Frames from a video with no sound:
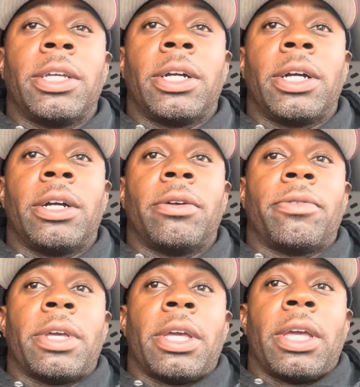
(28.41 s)
of
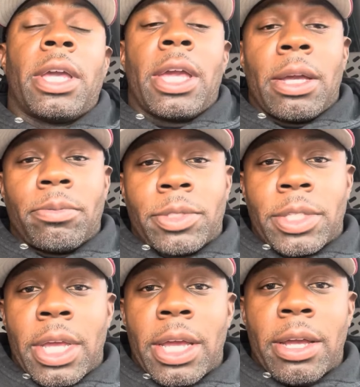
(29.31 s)
a
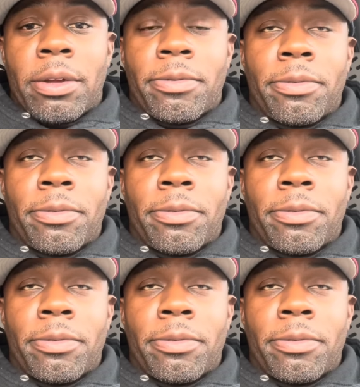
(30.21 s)
Amstaff,